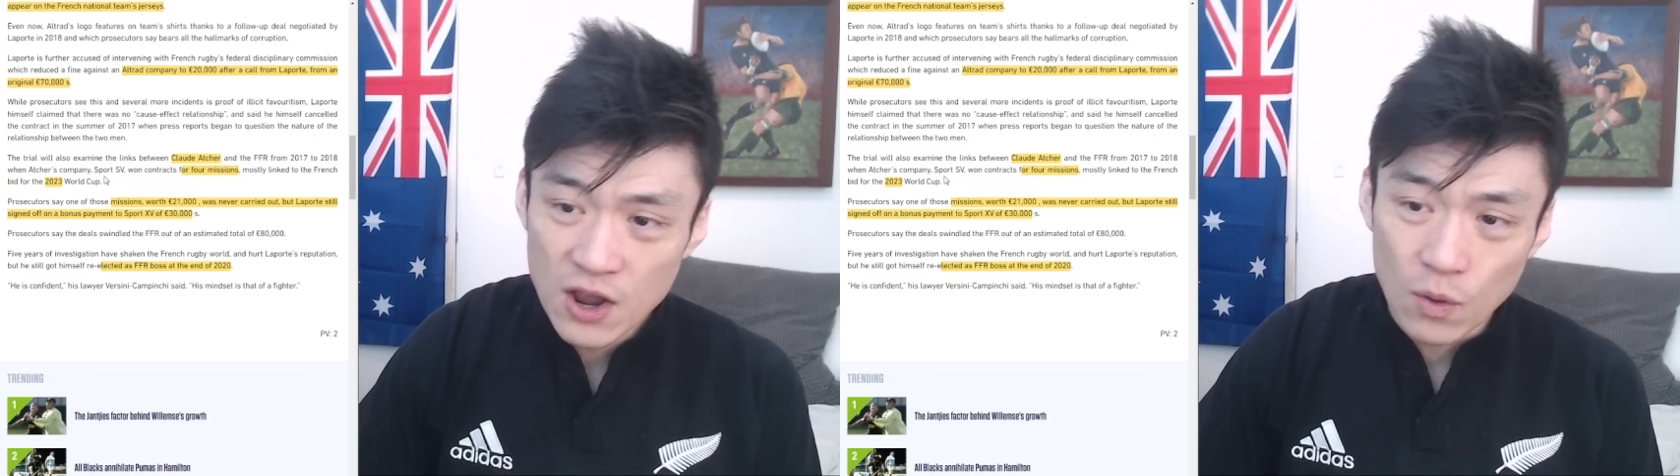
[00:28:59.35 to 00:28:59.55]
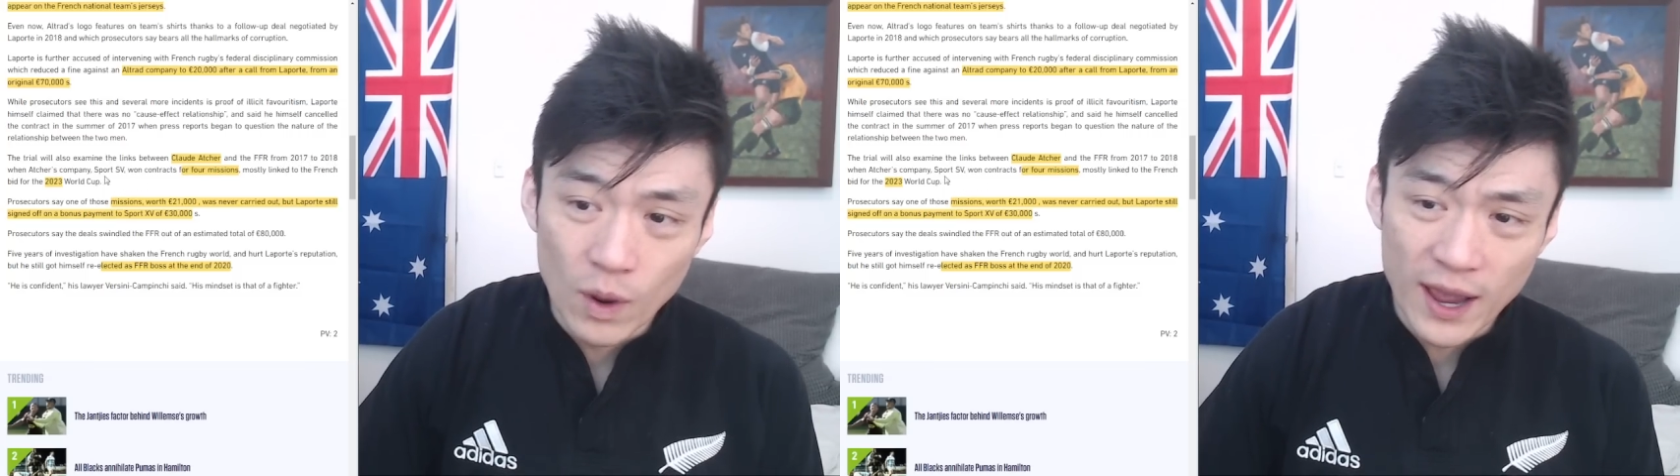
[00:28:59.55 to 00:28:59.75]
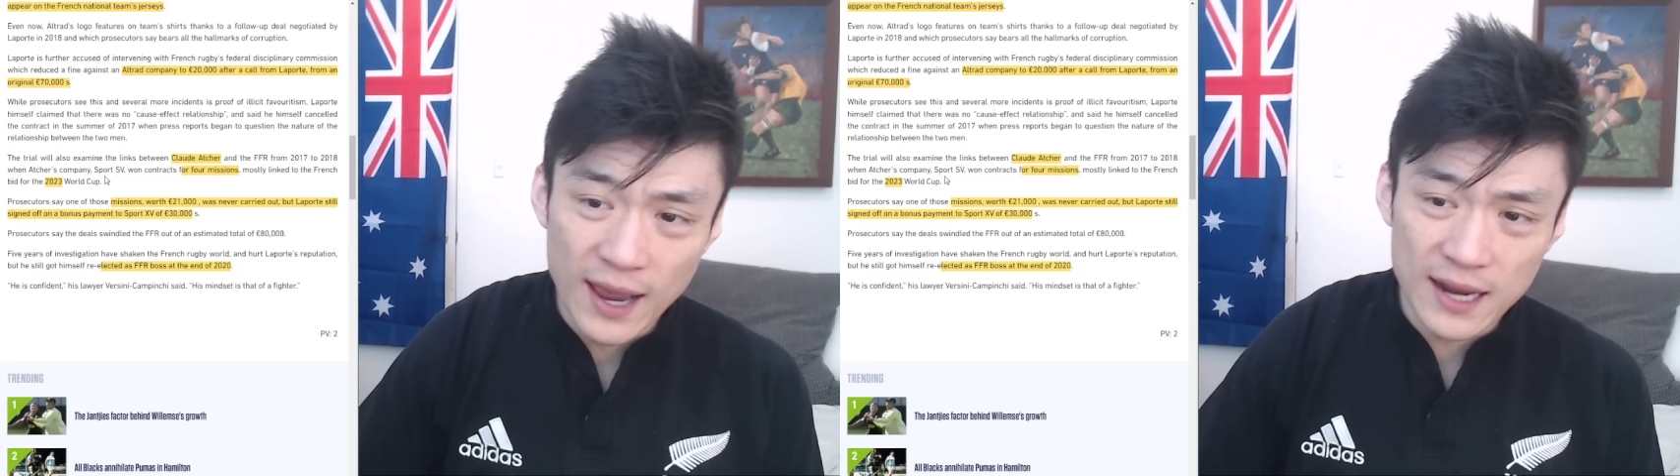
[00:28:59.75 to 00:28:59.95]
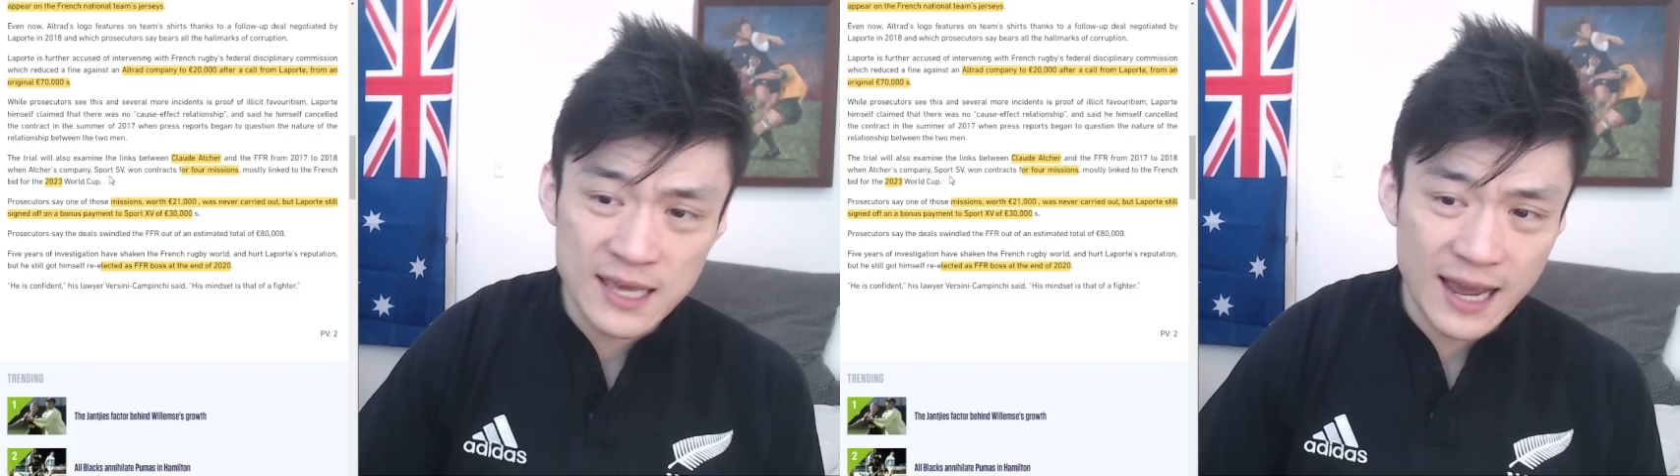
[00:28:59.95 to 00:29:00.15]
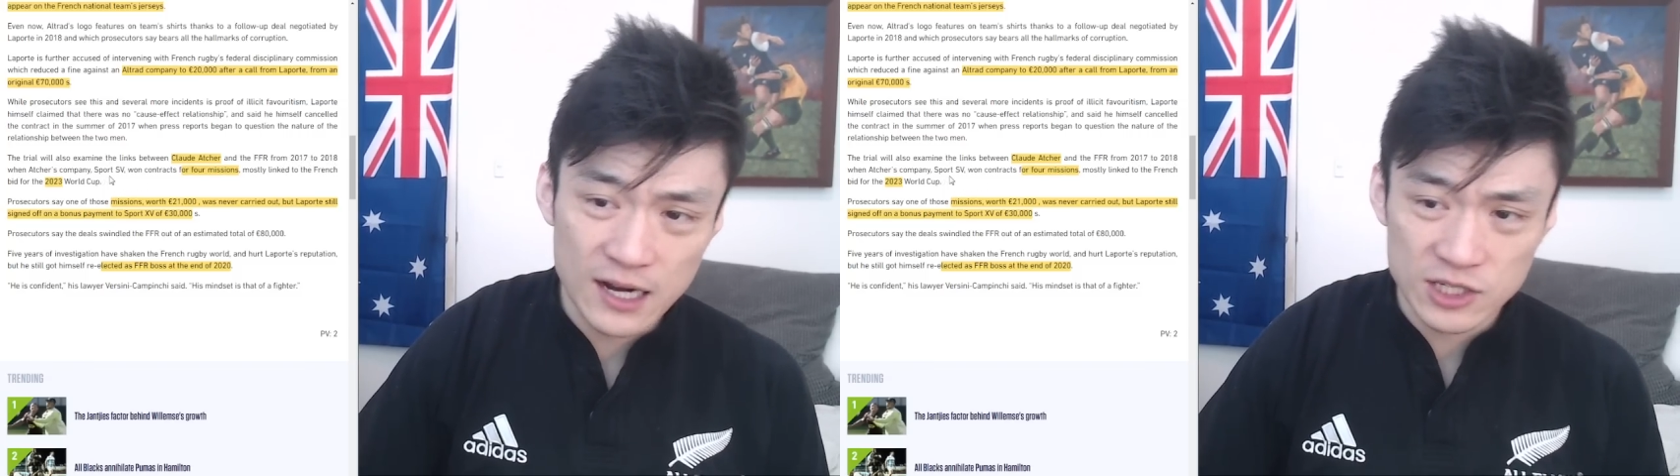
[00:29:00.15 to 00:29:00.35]
where he
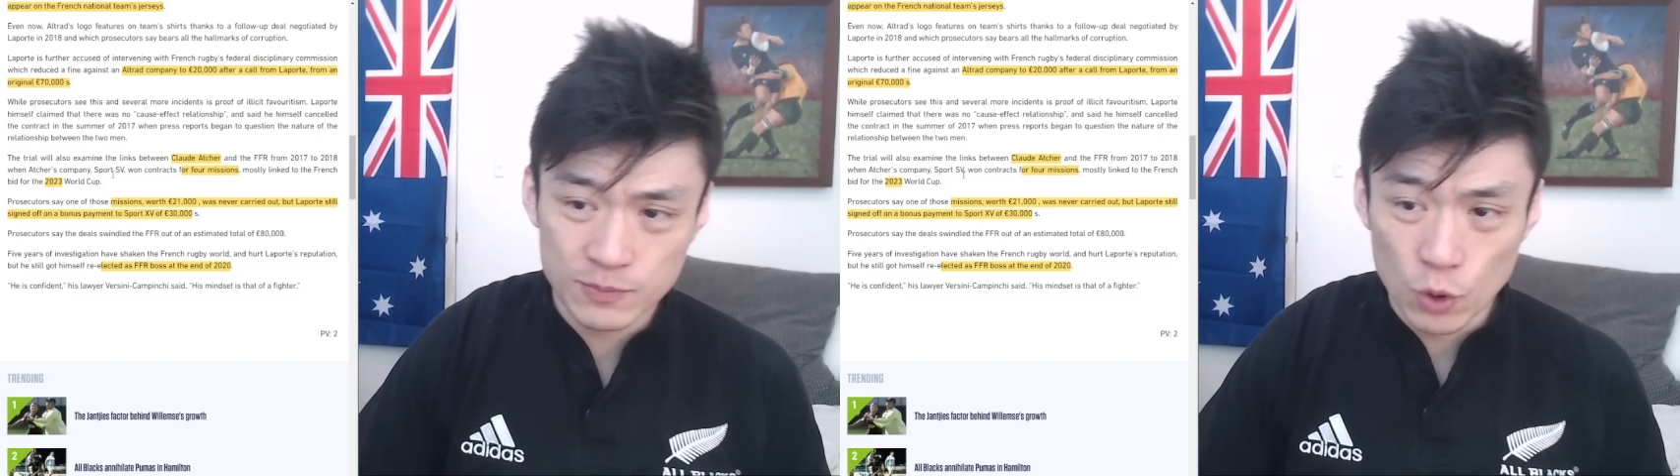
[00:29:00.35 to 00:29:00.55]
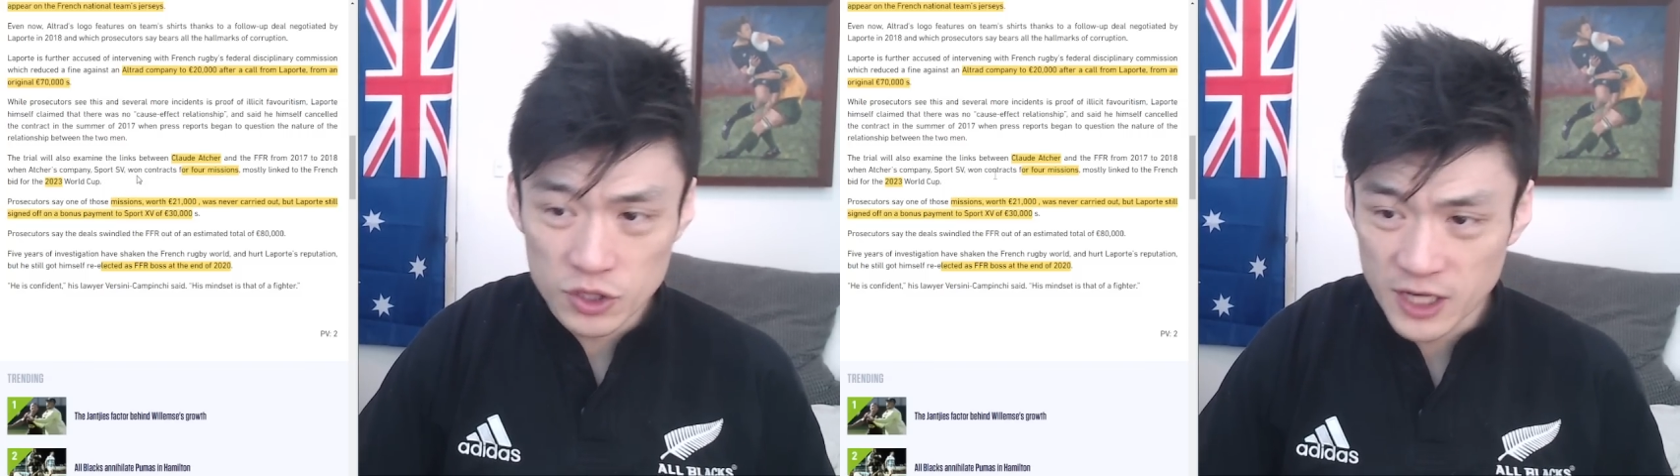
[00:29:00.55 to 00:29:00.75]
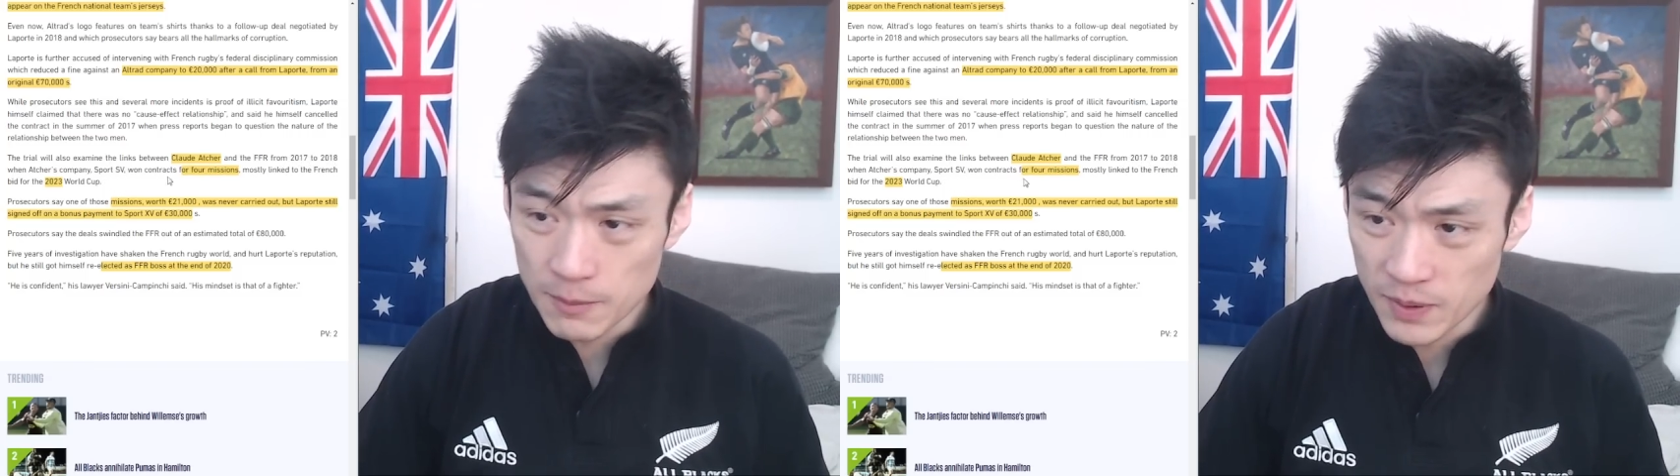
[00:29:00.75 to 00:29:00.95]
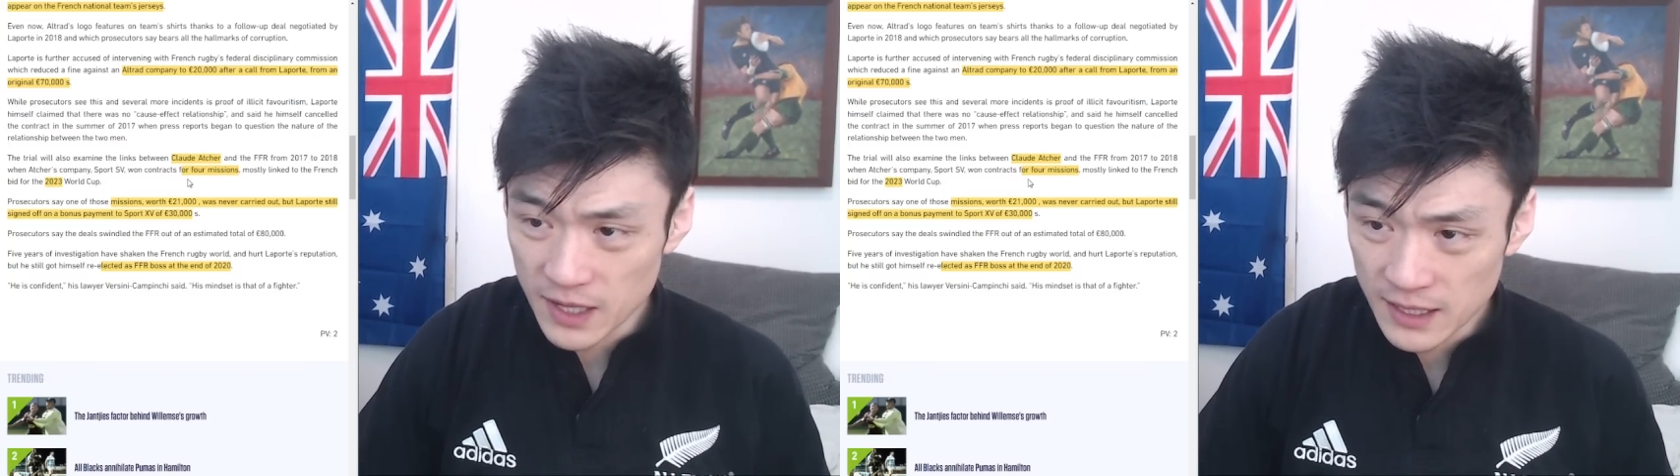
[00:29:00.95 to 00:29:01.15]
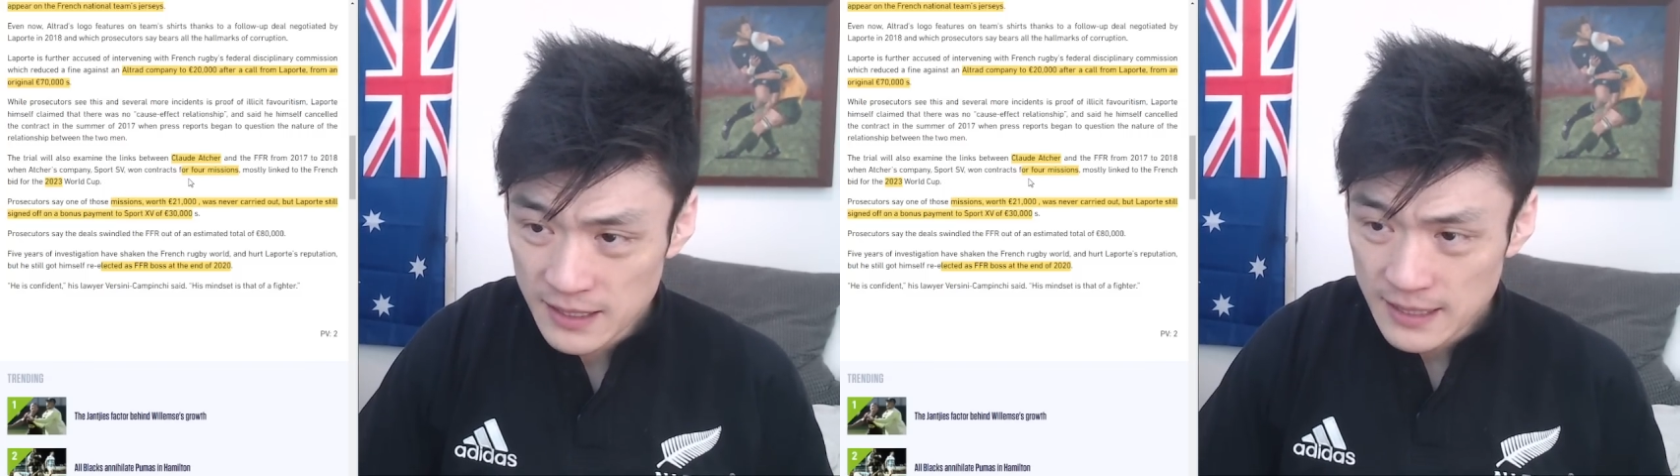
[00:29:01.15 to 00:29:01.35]
had a sports company,